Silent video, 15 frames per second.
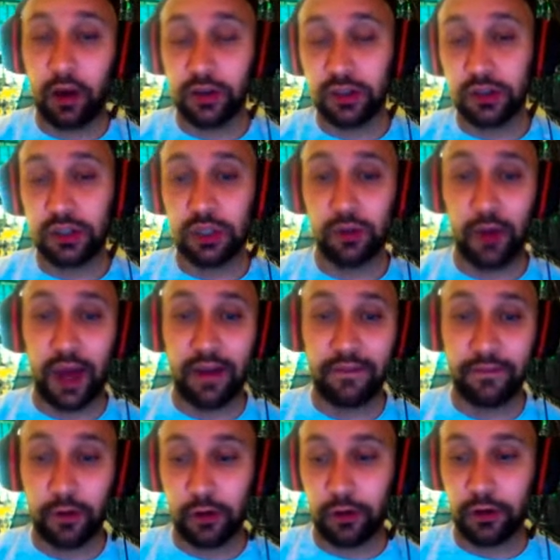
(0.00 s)
do a
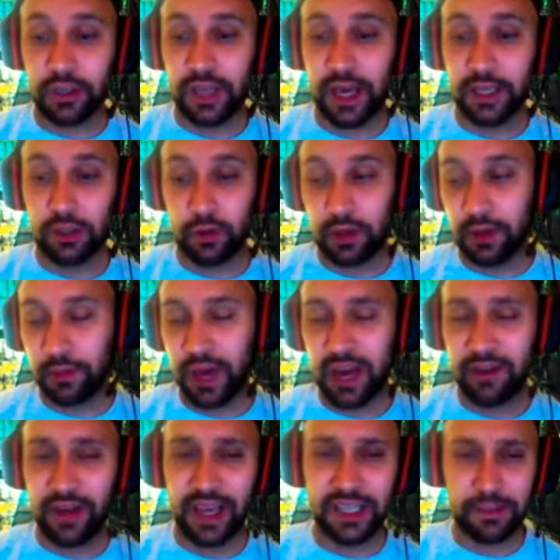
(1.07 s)
further test with him, kind of, I
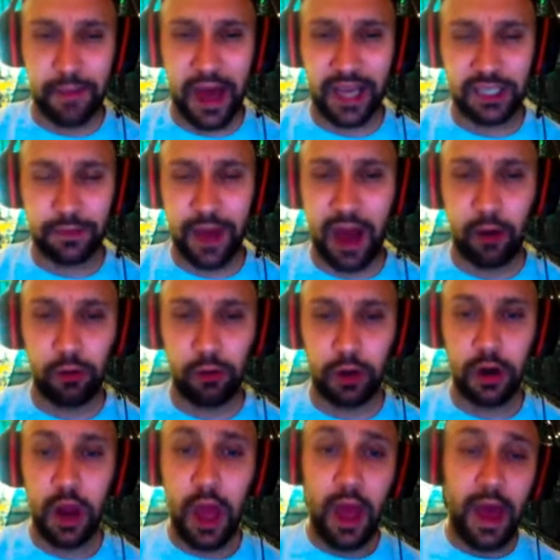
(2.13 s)
guess, max power,
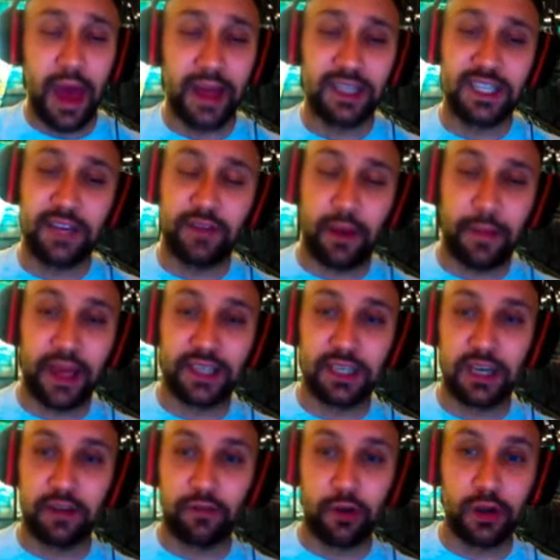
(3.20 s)
and see if that makes a
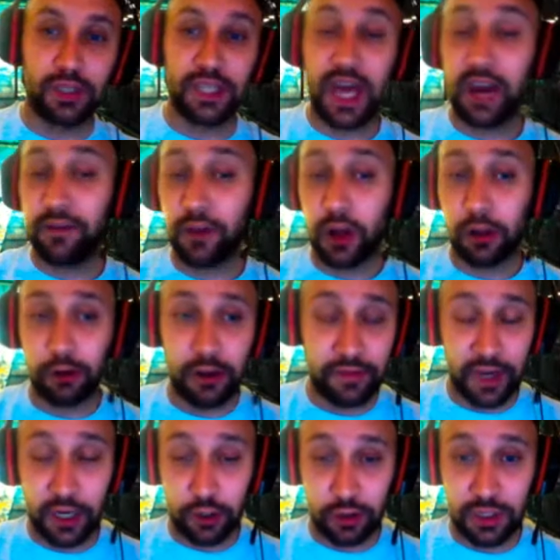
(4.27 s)
difference, and if y'all are even
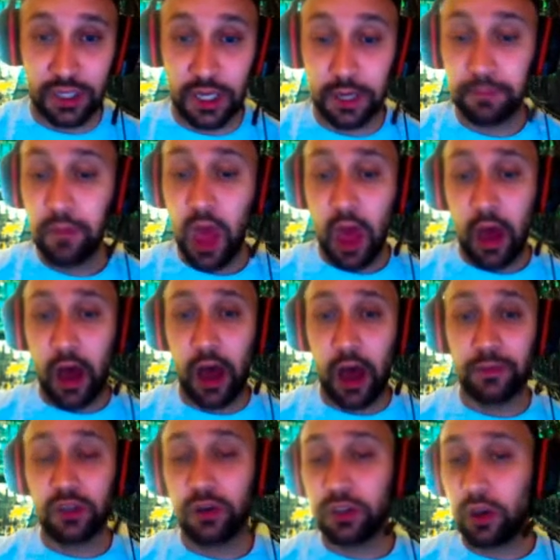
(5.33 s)
interested.
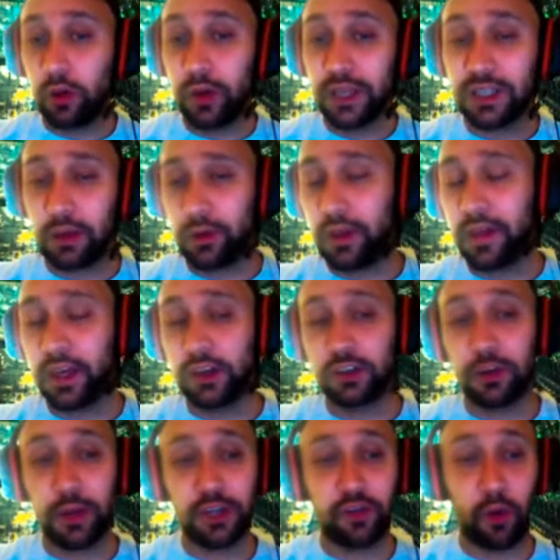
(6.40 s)
So as always, I want to thank you so
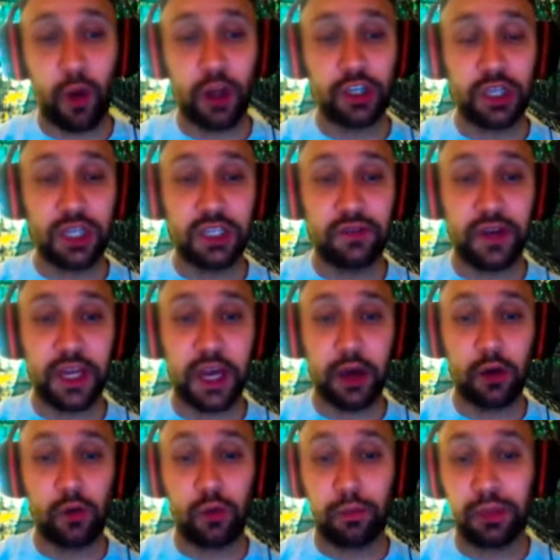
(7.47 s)
much for watching this
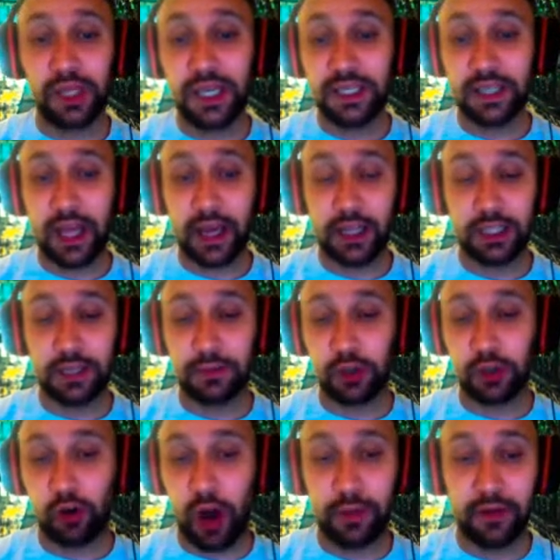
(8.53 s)
video. Please like and
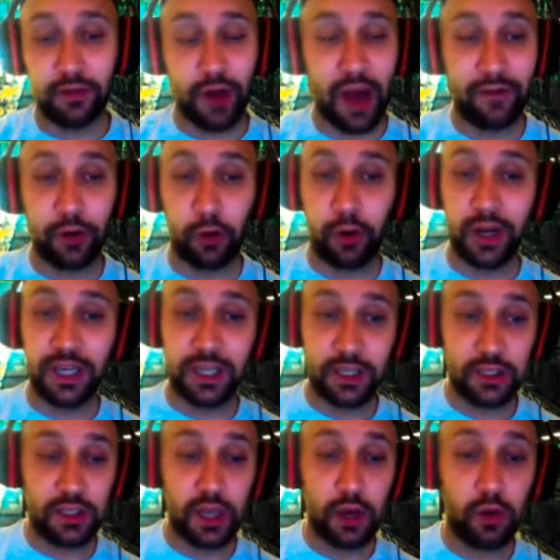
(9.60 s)
subscribe if you haven't already done
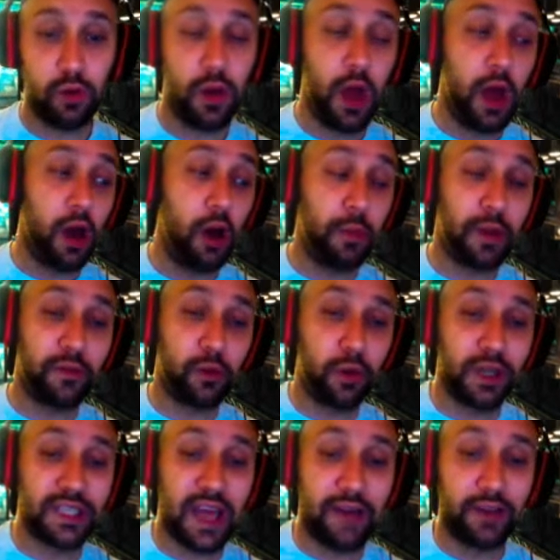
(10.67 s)
so. Hope everyone
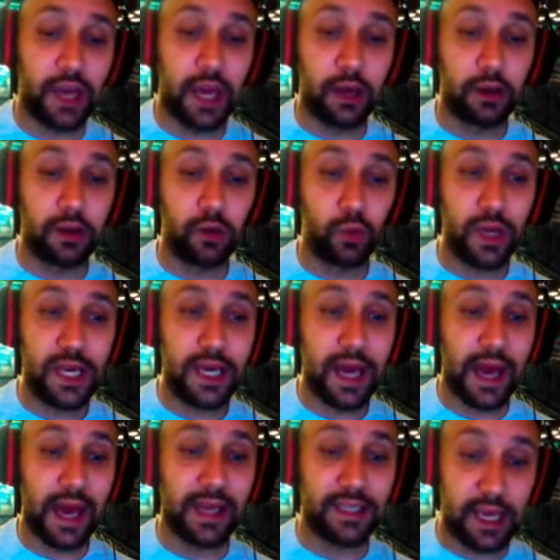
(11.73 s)
is having a good week,
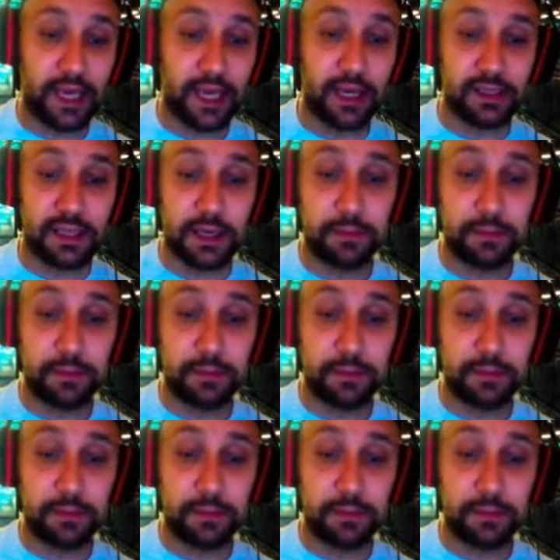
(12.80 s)
and take it easy.